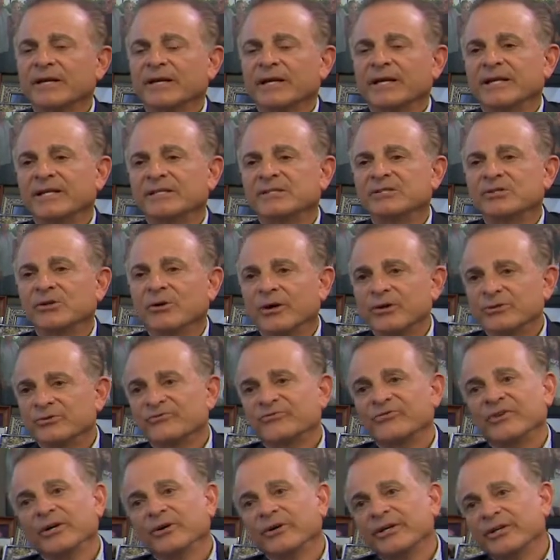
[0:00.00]
And so I was
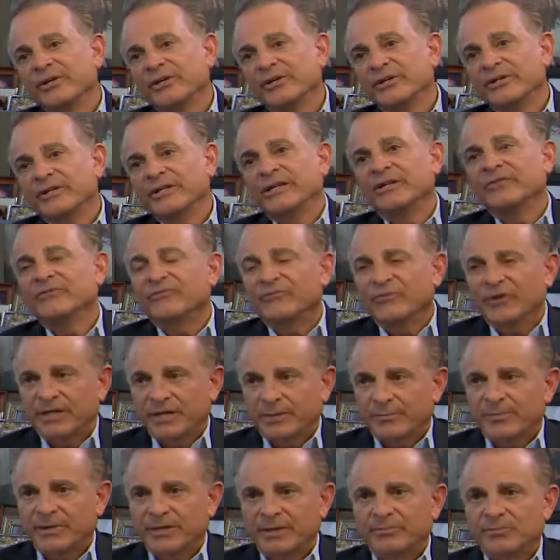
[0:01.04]
very good in front
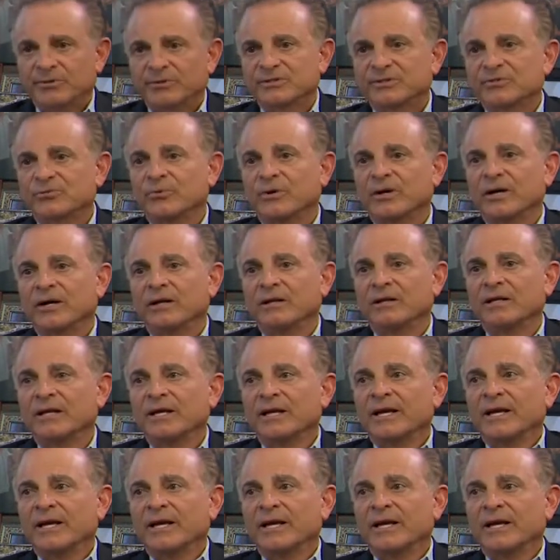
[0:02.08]
of people as well.